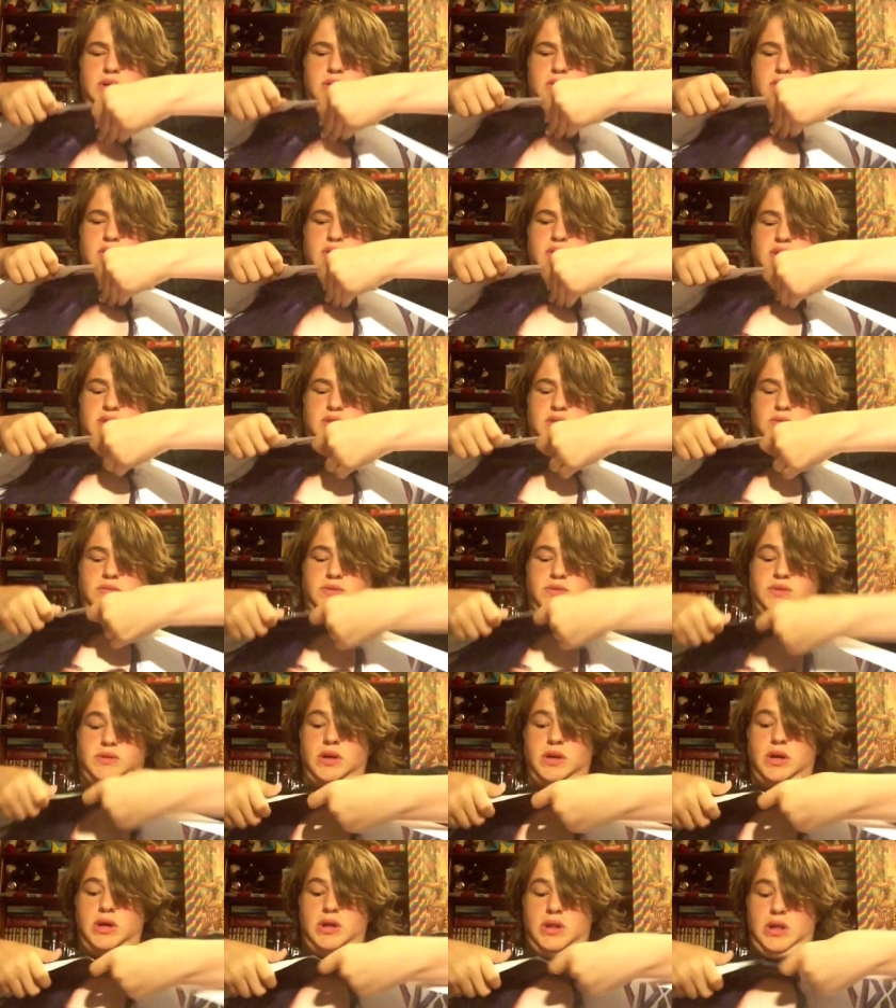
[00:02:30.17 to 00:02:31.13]
this was
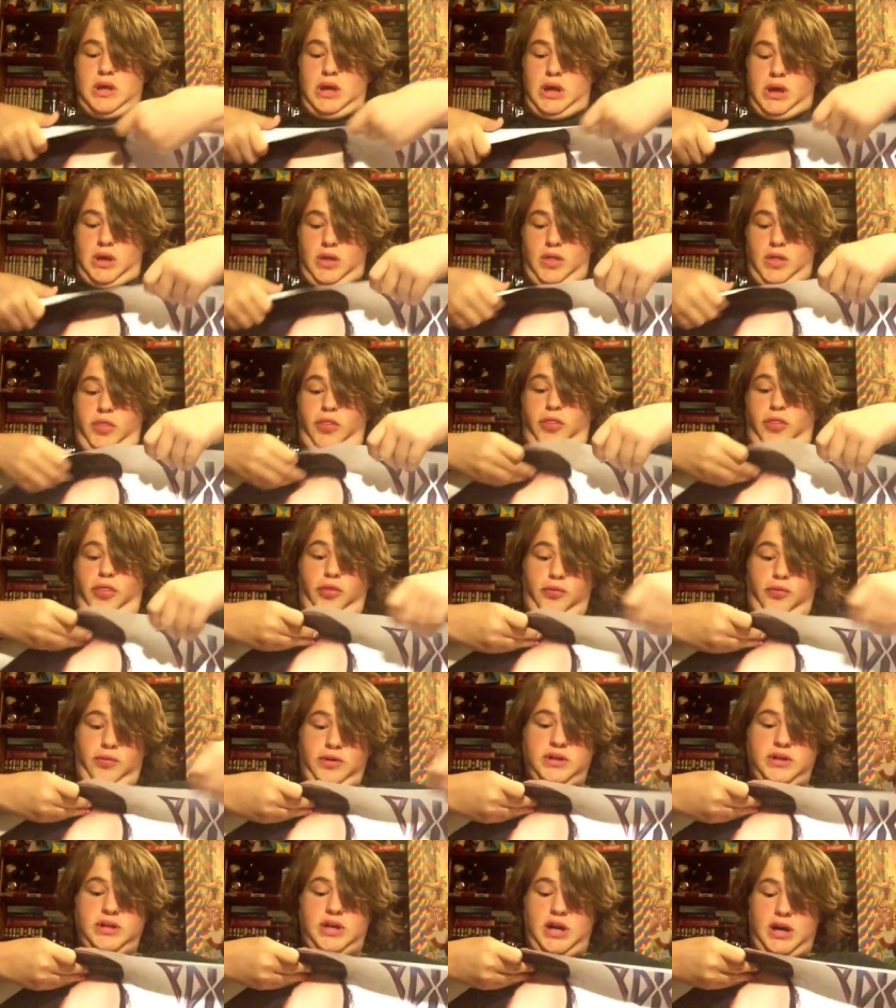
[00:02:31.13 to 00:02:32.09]
like
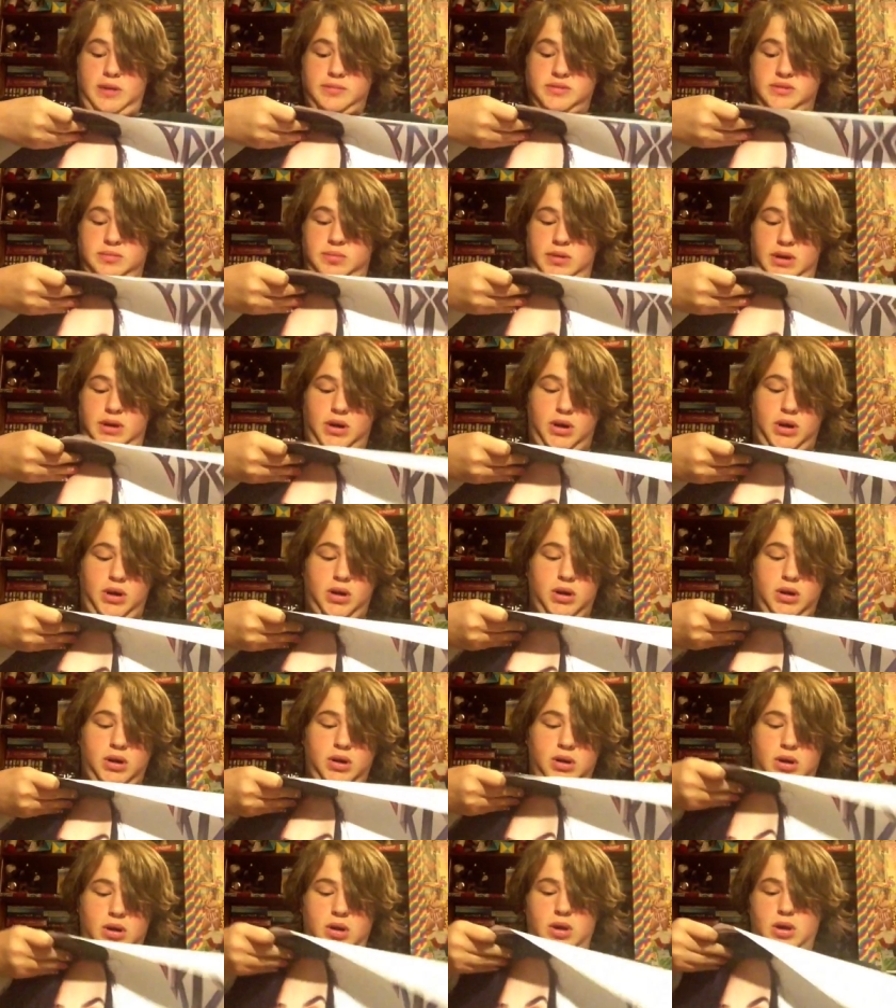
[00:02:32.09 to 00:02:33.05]
three times bigger
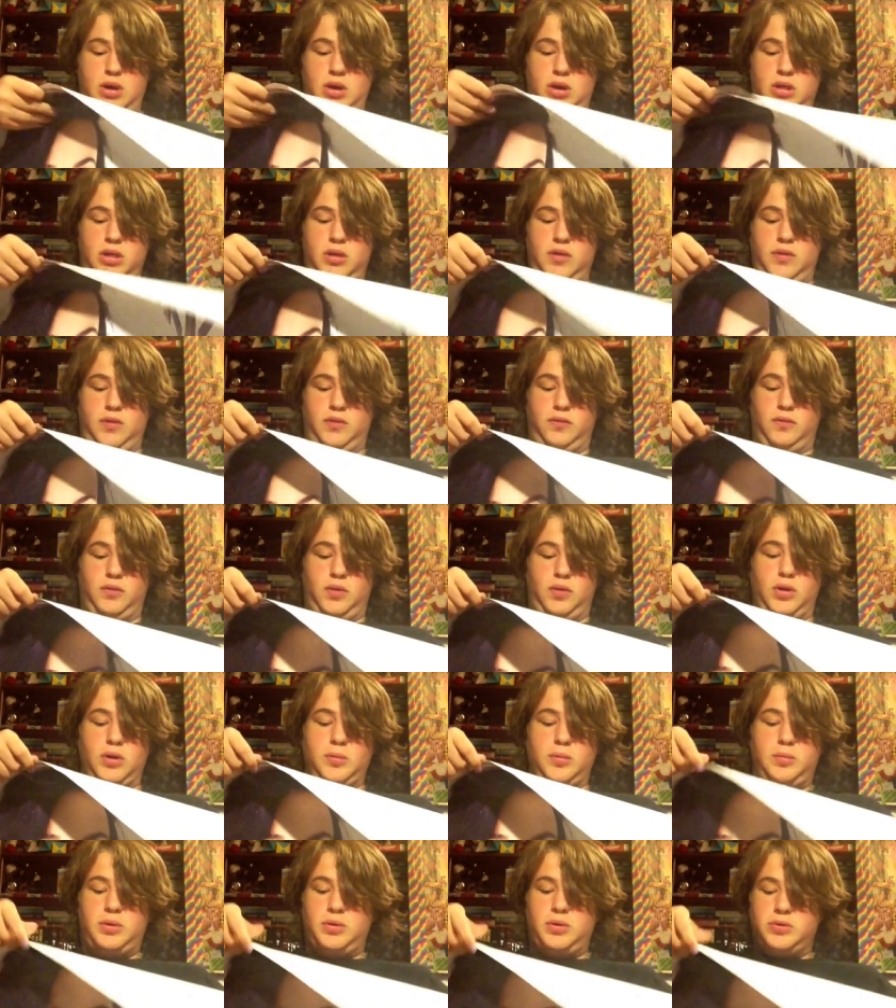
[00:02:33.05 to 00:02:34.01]
than the
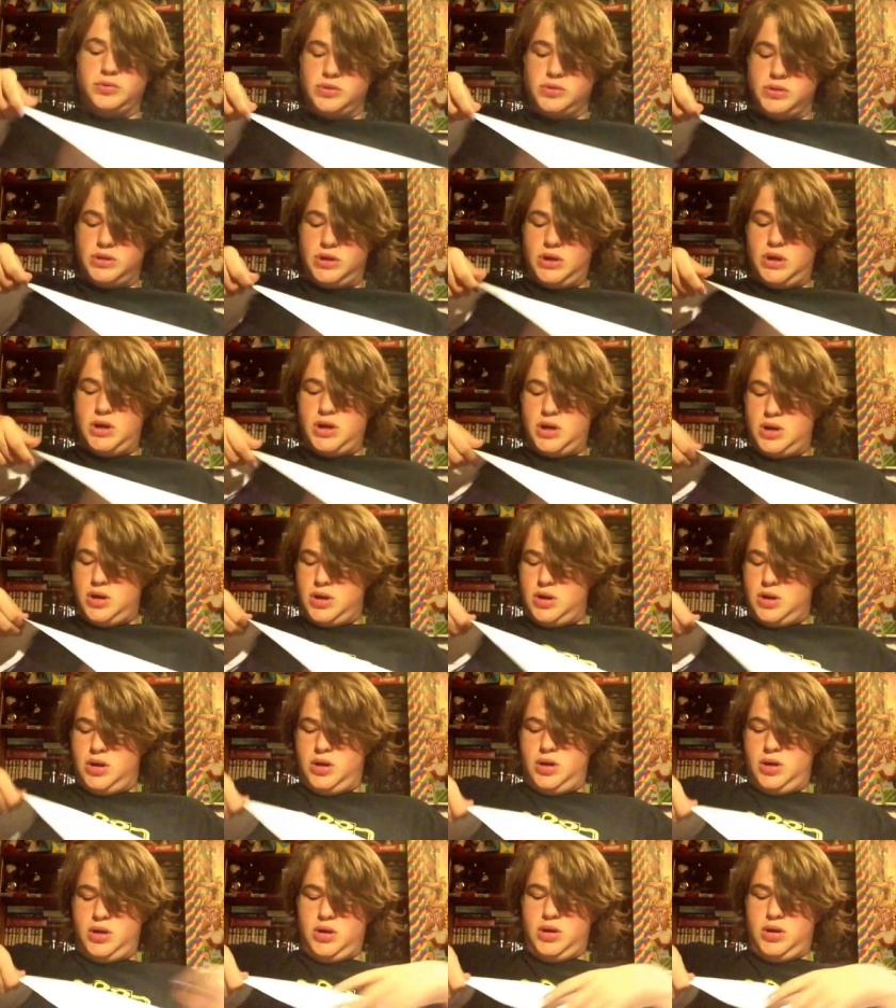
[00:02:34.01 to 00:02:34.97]
Roar poster,
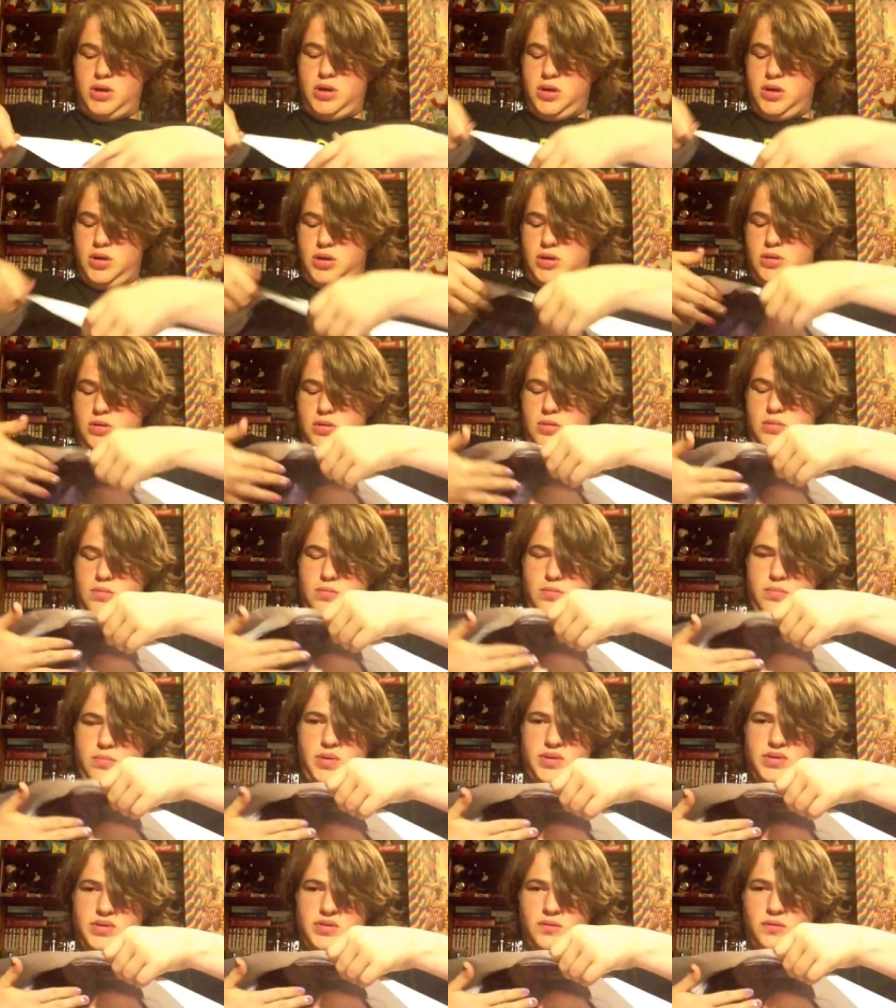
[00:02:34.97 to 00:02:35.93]

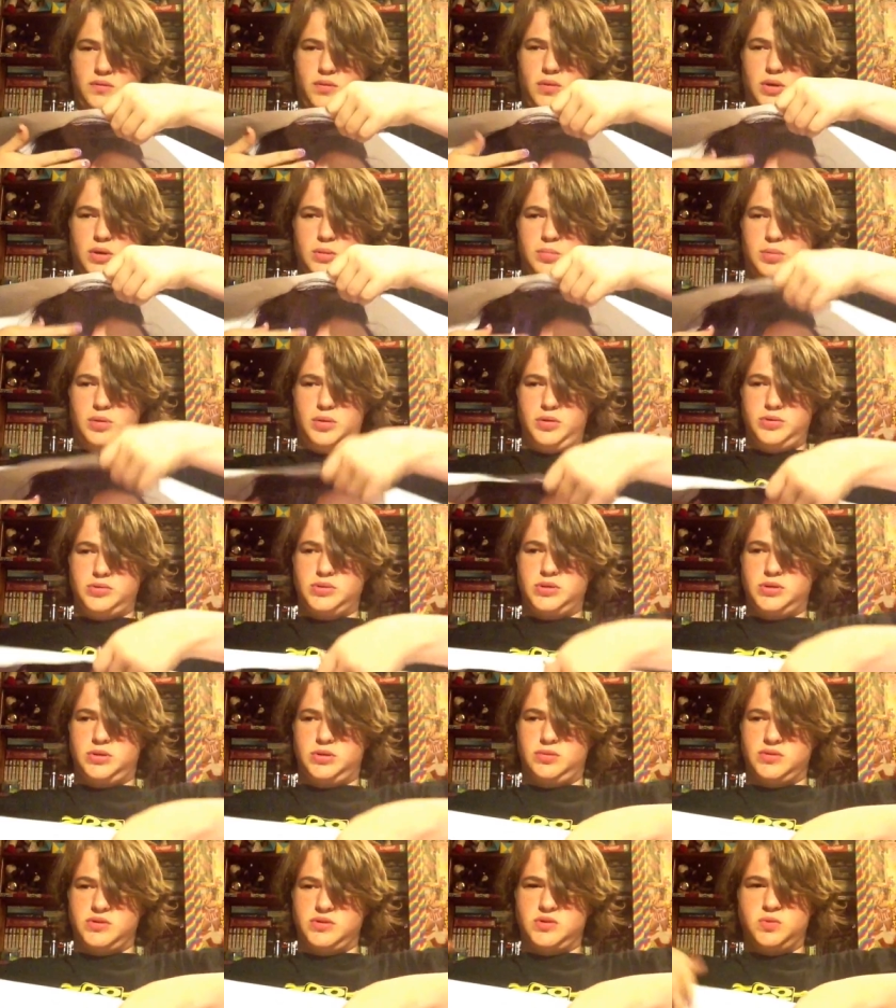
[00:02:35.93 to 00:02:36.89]
but the Roar poster
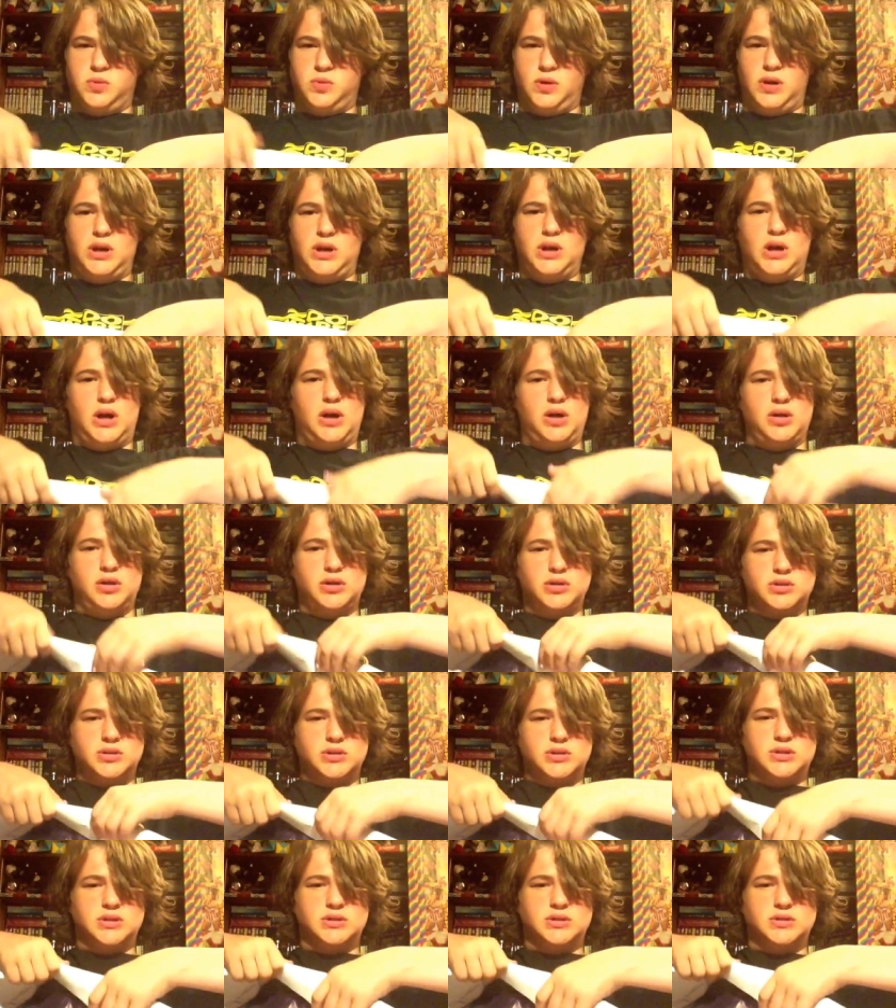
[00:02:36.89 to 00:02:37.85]
was twenty
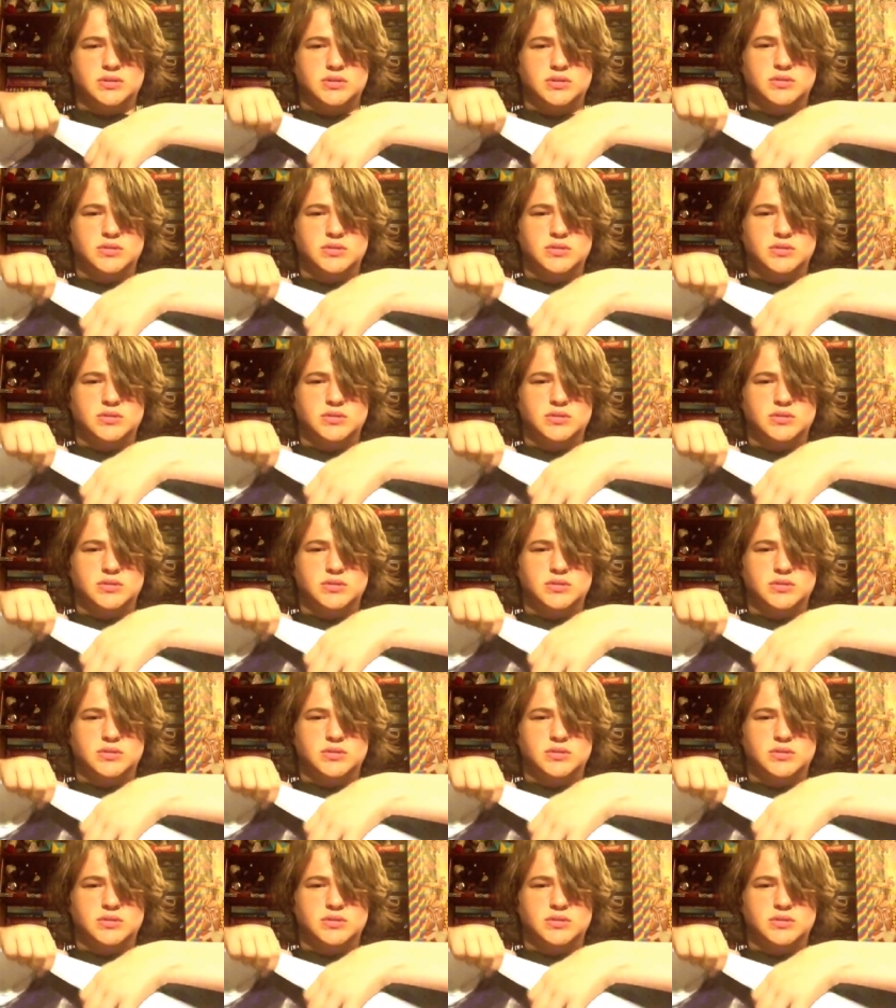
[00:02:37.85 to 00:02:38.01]
dollars.